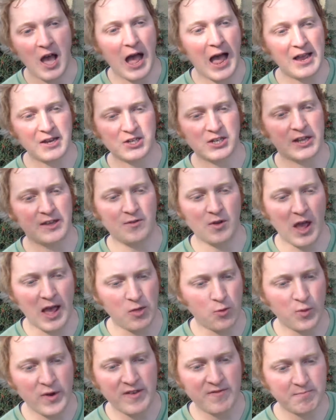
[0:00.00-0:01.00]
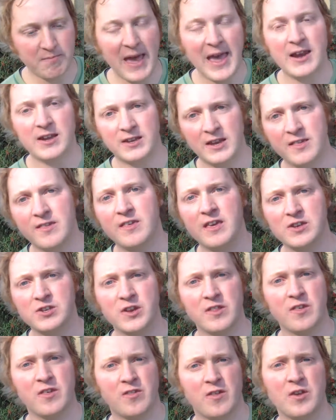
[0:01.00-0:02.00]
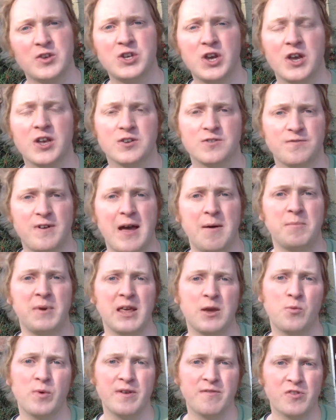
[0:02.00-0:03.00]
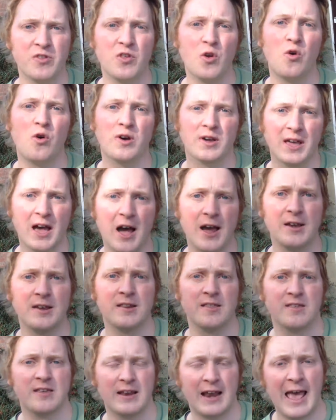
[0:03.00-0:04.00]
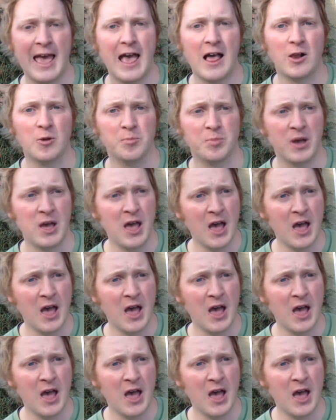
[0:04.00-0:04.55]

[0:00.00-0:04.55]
Actually, as we've made decisions as a church family, we've sought guidance and help,